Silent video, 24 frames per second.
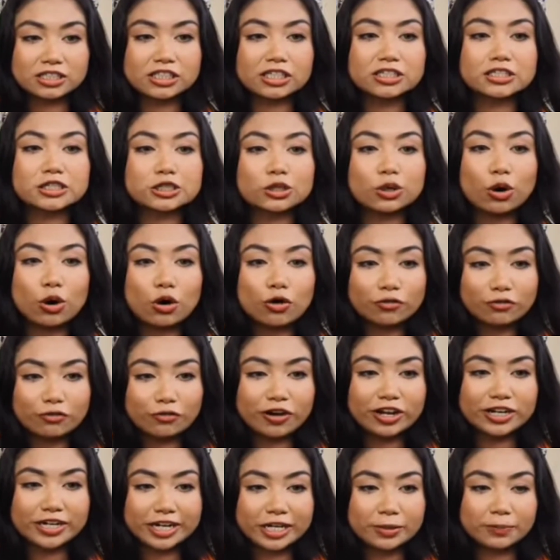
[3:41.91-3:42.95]
just go
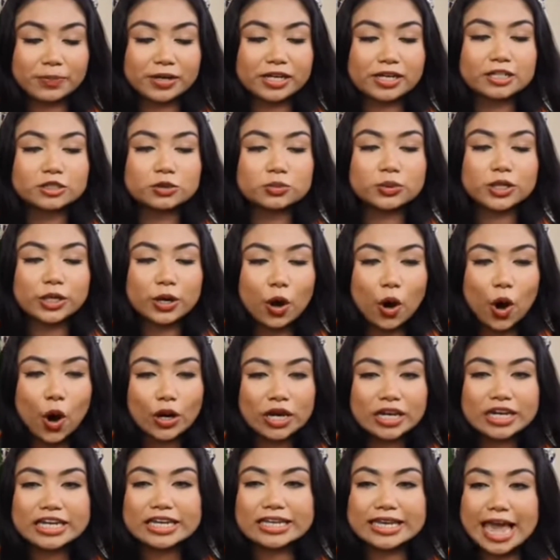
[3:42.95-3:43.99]
for it because we
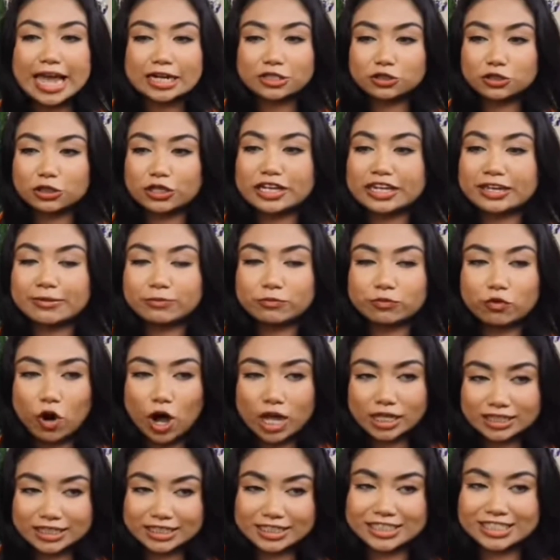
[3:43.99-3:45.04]
only get to live
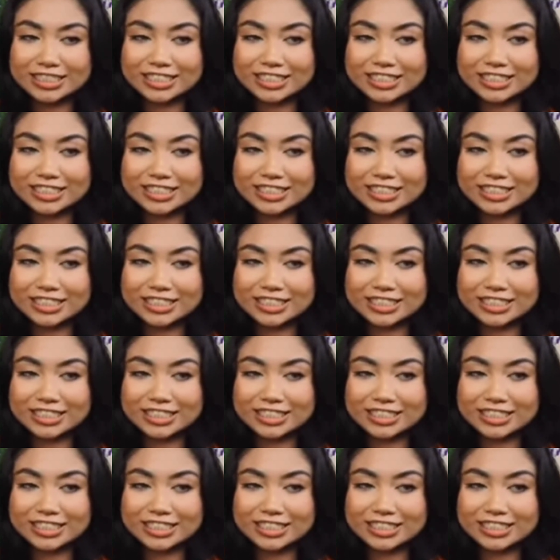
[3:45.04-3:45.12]
once.